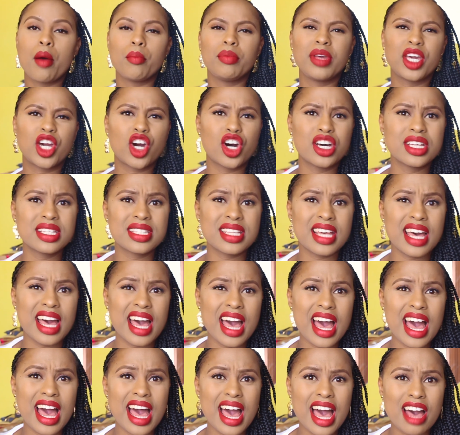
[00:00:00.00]
because
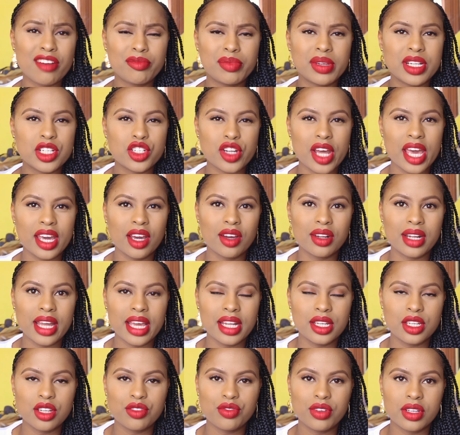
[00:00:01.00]
I've been trying out
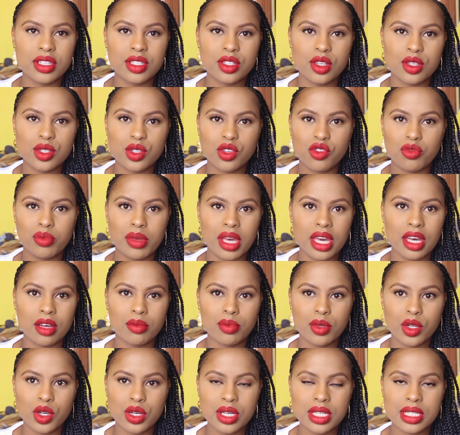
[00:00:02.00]
like different sorts of
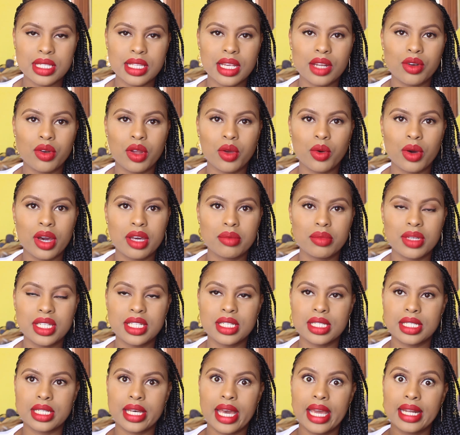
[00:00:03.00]
makeup looks that require me
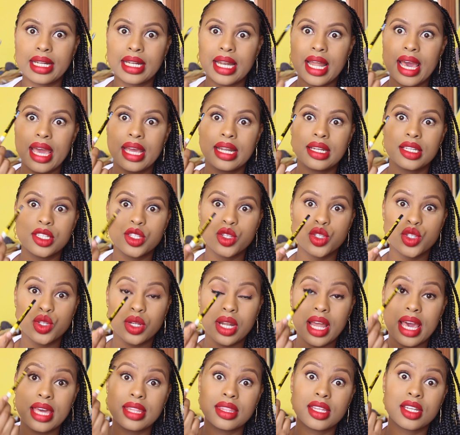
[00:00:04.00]
to tight line, so
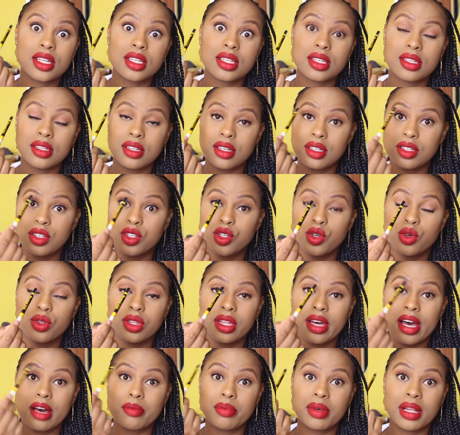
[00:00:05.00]
to line the
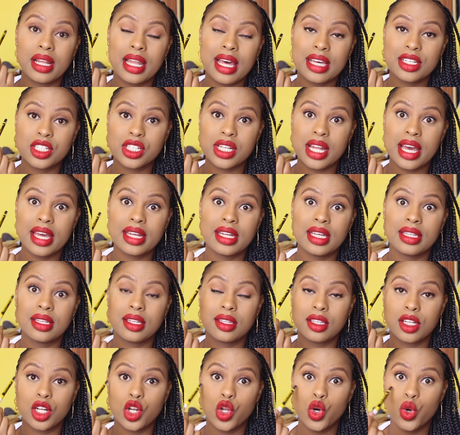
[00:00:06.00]
upper lash line and
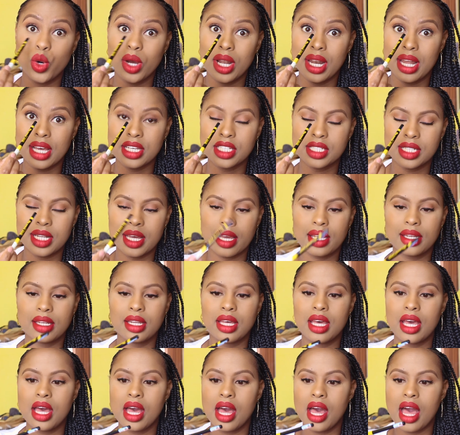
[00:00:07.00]
then the lower lash line.
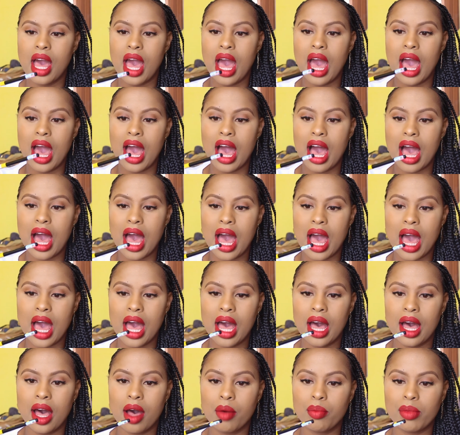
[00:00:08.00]

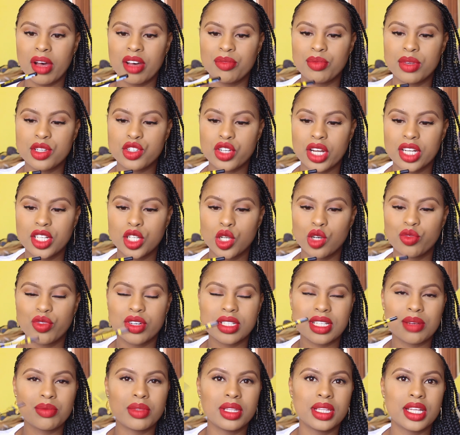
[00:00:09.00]
I've been trying to look
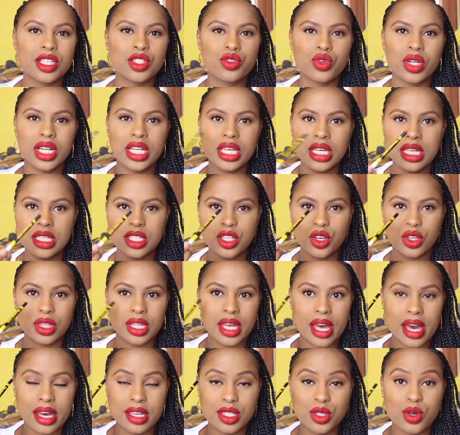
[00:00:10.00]
for something that's really easy on
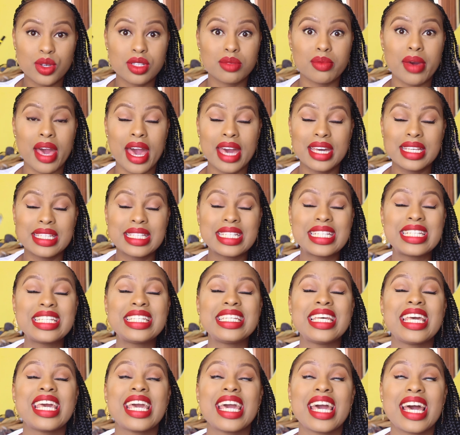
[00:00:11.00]
the eyes, because my eyes
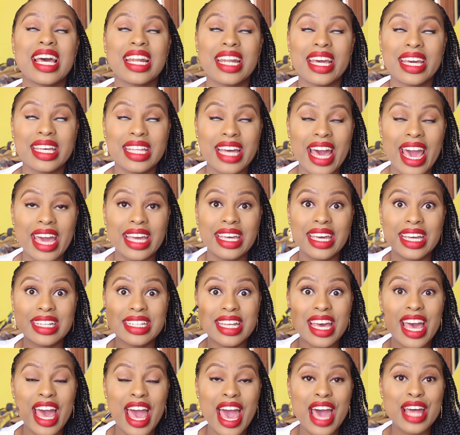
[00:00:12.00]
tear. Like
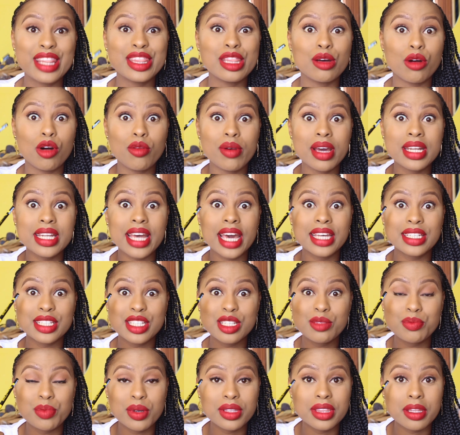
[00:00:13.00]
the moment I
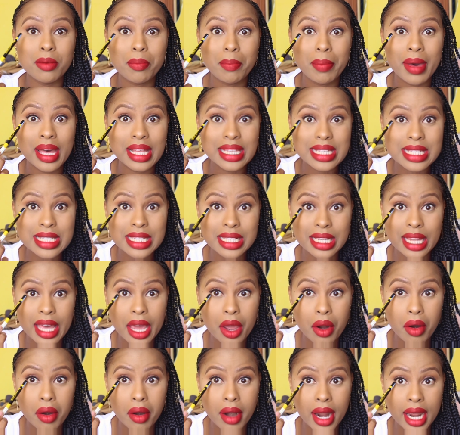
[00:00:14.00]
just put the pencil
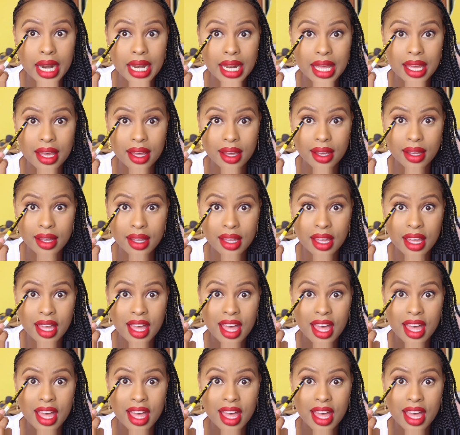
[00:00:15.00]
like right here,